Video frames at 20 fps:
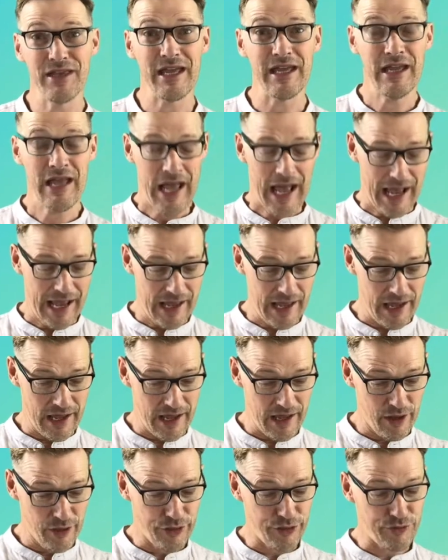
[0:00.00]
they
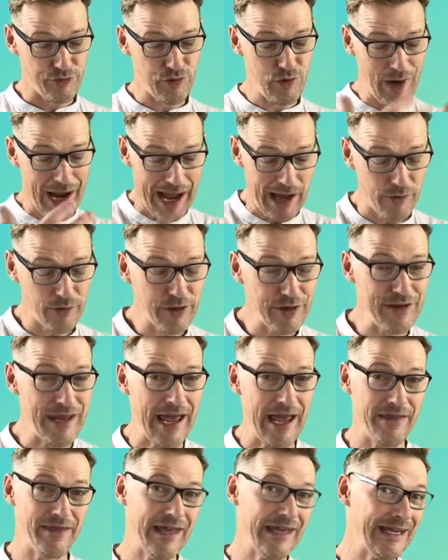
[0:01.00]
uh, threw out the net.